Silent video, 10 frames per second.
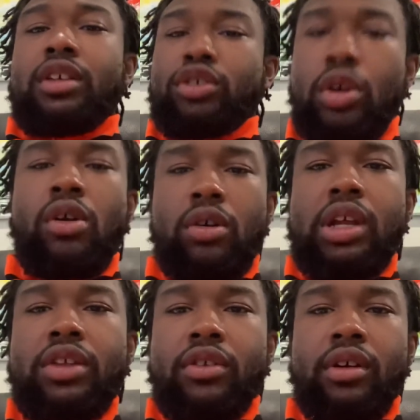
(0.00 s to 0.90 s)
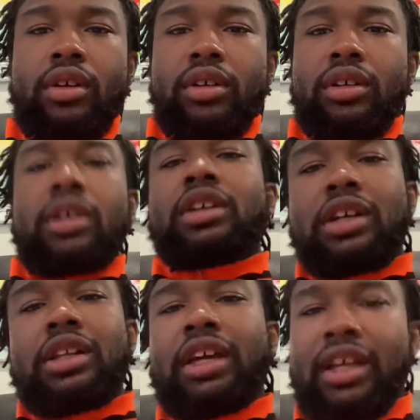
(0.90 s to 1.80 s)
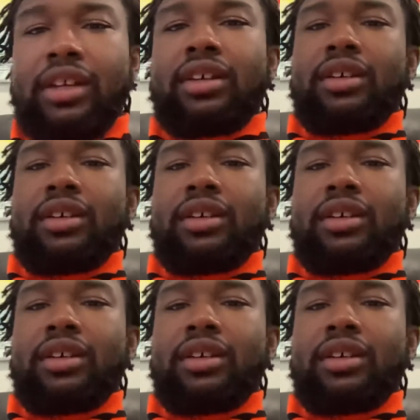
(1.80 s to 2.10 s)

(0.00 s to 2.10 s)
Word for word: You don't either. Click.